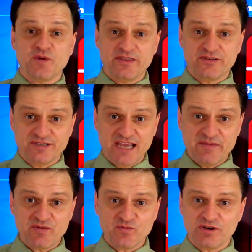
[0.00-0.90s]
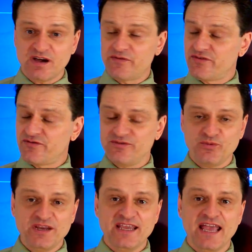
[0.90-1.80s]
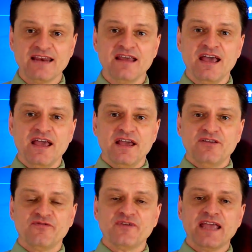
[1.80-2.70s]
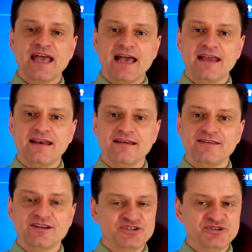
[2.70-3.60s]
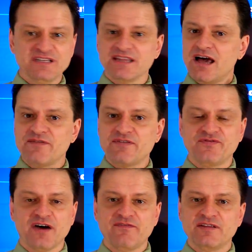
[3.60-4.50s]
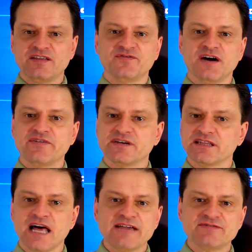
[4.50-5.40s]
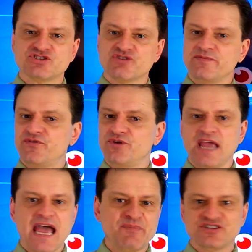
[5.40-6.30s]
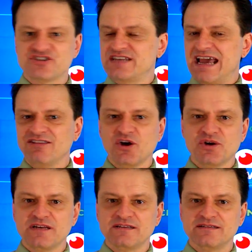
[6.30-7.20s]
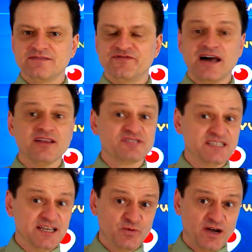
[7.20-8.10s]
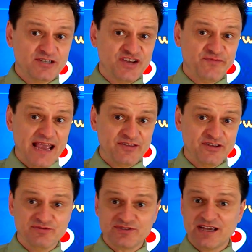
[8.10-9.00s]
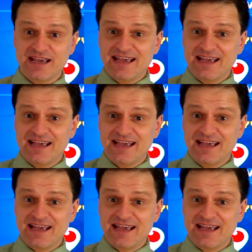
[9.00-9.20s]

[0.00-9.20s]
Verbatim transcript: Weathertainment. We'll cover through the weekend. don't forget, you can tune in live at 5.55 on Livestream free app. You just download it and follow CNY Jeff Matthews.